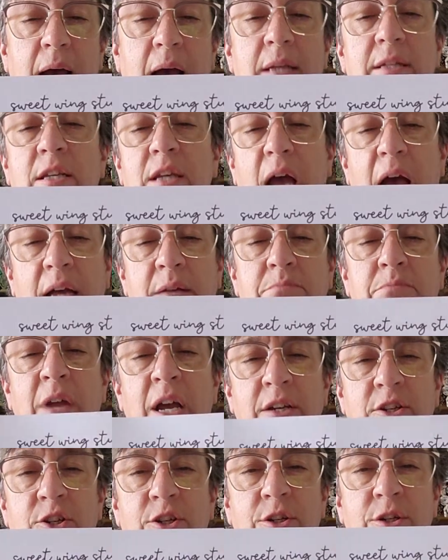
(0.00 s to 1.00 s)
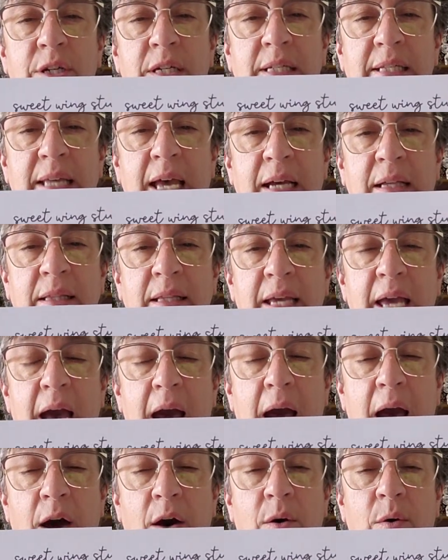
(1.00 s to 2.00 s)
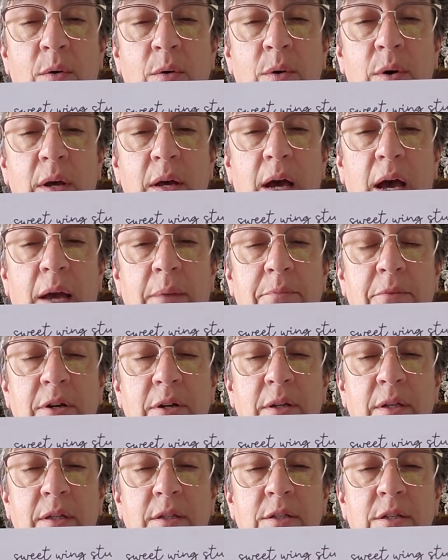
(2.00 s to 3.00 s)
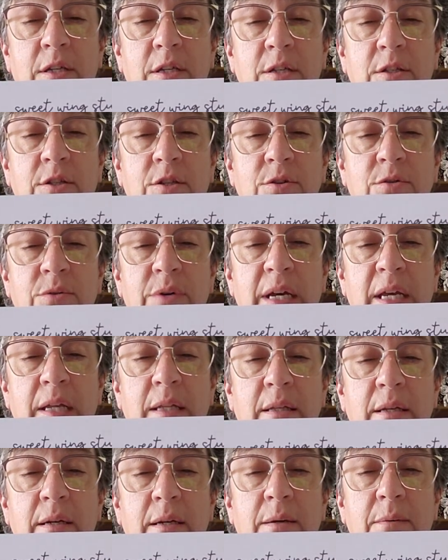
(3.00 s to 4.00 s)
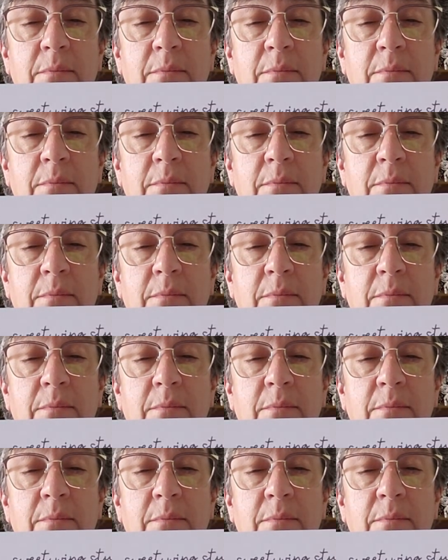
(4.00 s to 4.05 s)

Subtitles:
I'm not sure exactly how I'm going to do it,